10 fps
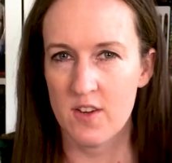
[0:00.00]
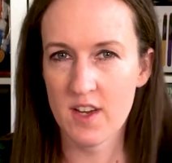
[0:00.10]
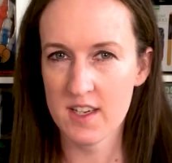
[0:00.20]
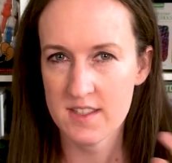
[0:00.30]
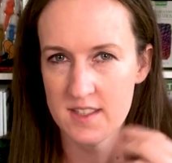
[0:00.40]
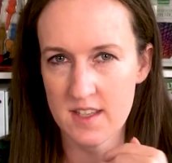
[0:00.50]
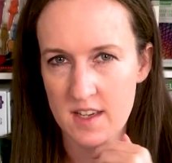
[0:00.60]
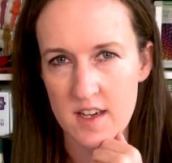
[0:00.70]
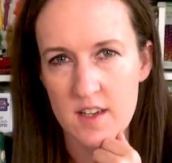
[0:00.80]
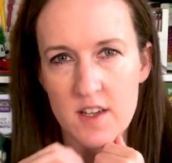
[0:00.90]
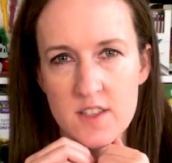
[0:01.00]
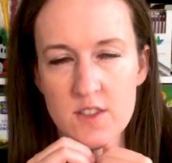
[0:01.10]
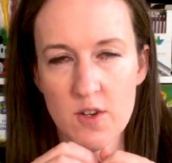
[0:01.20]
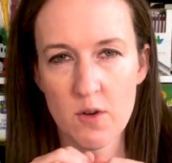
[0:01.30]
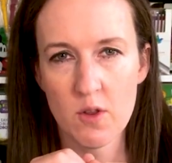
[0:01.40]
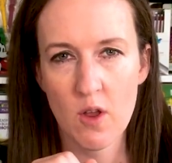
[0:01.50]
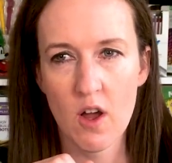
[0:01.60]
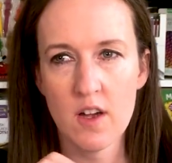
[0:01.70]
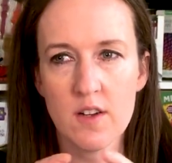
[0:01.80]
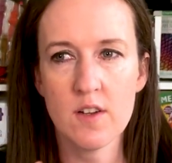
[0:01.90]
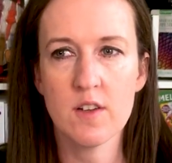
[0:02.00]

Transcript: You kind of see that as you go along.